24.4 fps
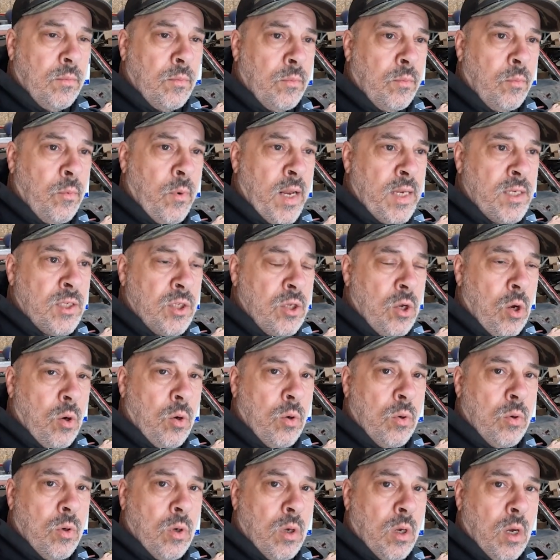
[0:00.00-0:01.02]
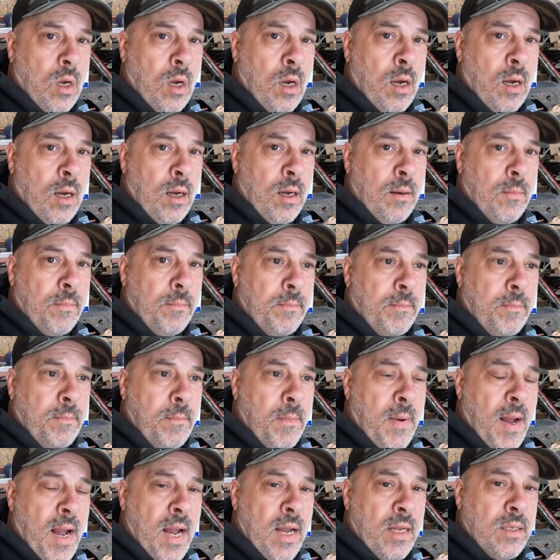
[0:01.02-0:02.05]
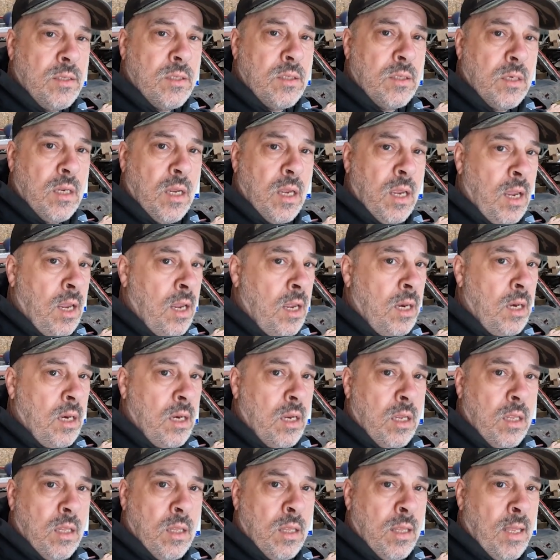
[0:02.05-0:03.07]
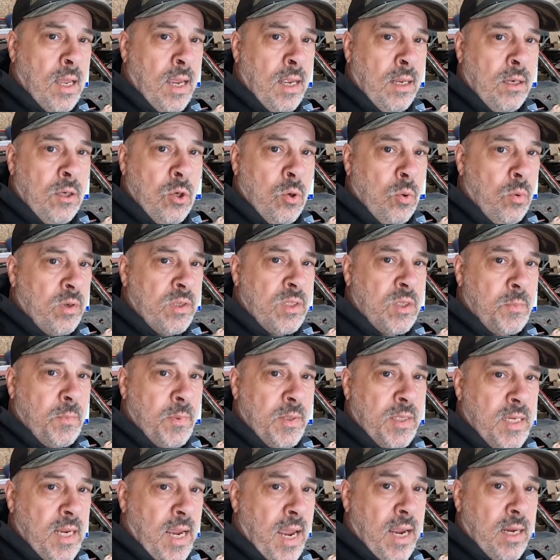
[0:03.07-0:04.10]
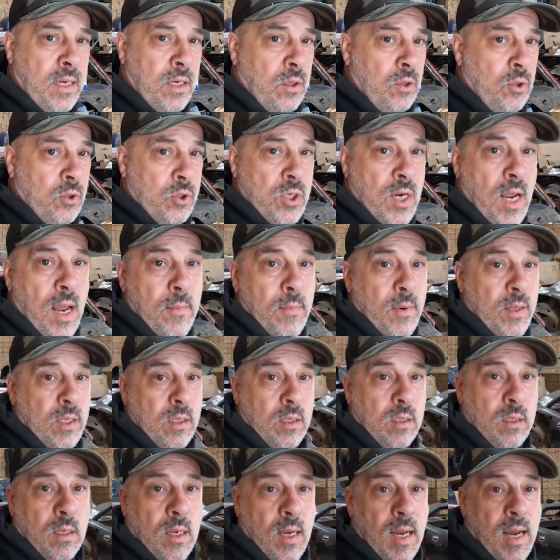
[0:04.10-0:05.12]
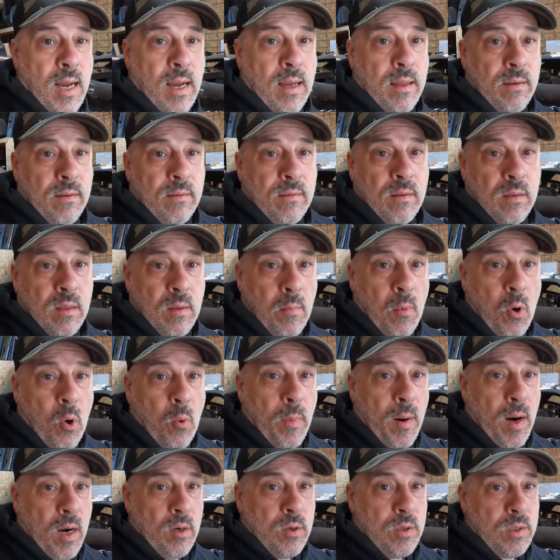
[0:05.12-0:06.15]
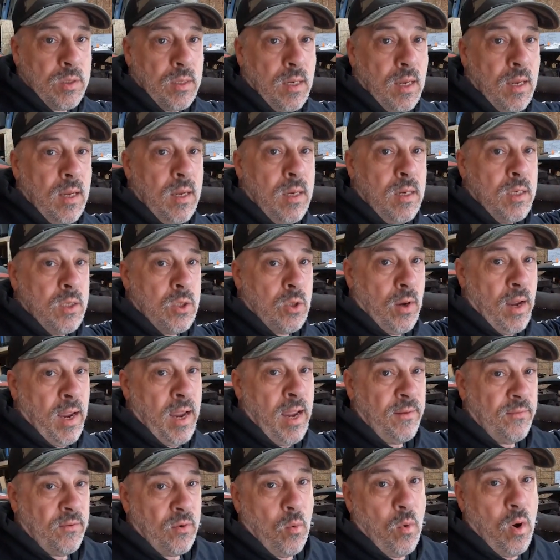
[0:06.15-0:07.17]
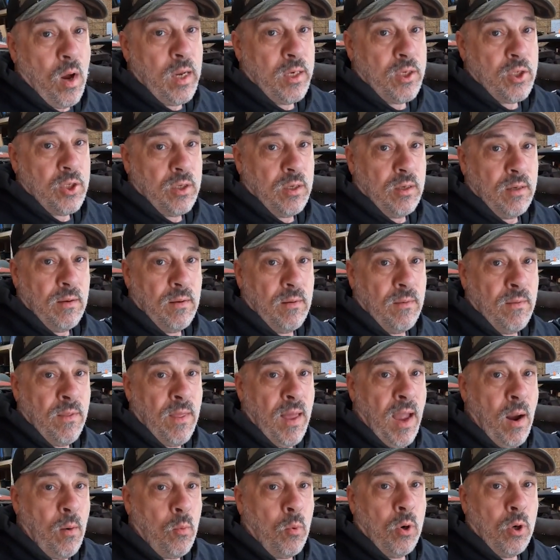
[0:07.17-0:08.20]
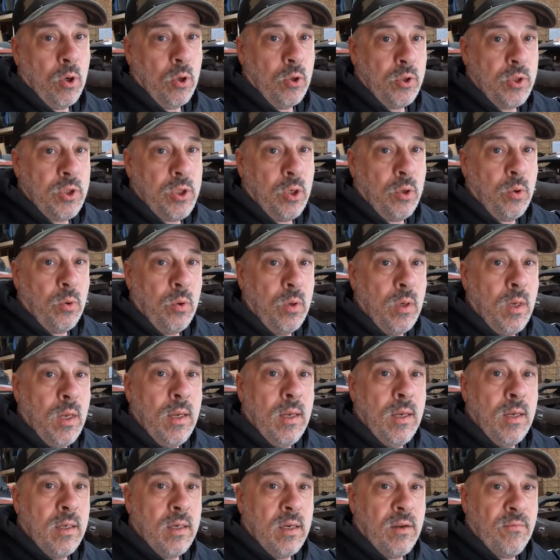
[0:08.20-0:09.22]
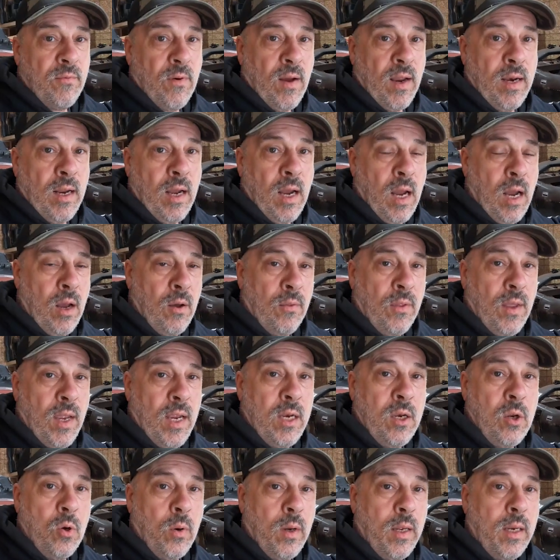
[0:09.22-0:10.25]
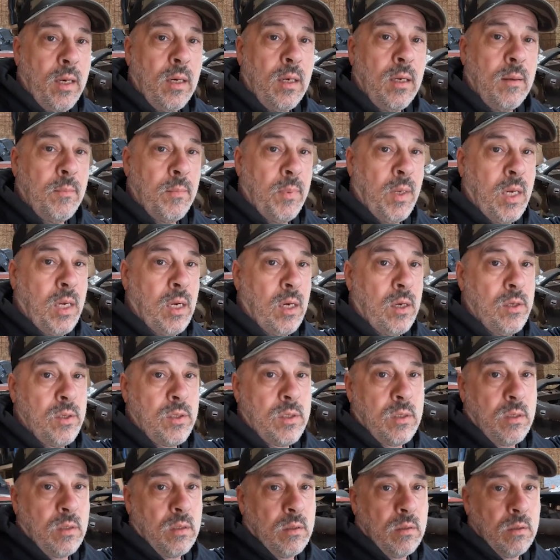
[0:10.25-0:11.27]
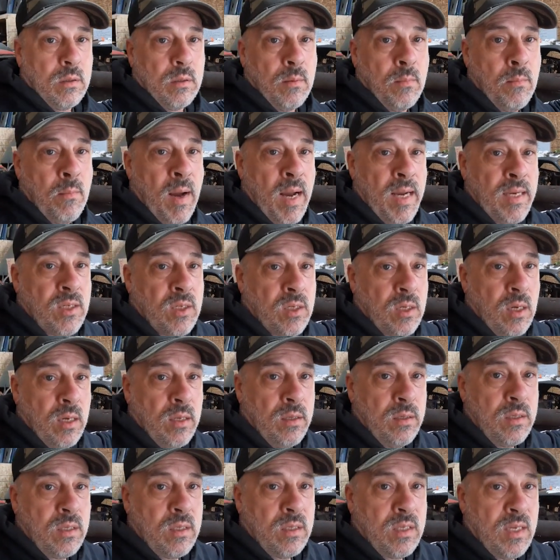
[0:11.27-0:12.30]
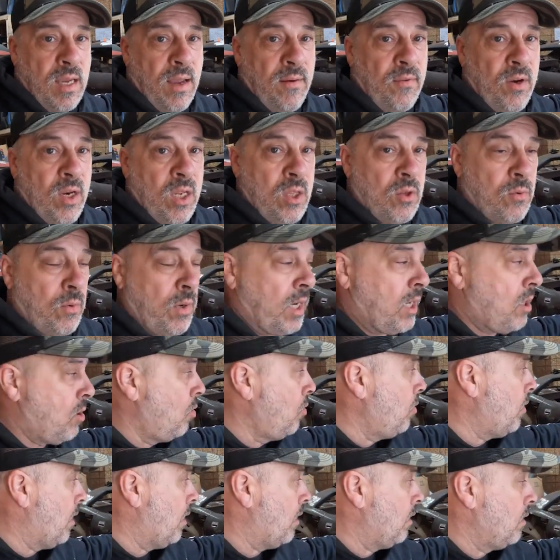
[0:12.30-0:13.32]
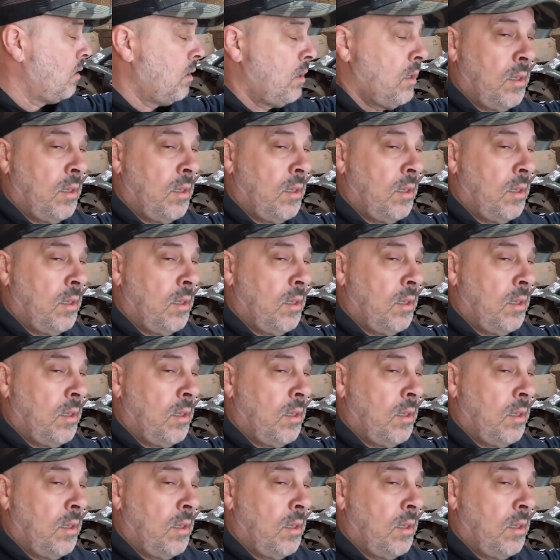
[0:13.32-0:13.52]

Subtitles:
Resto mods, and they do a spectacular job on the Mopars. So I have to watch that world too to find out how they do it, because my son's 73 CUDA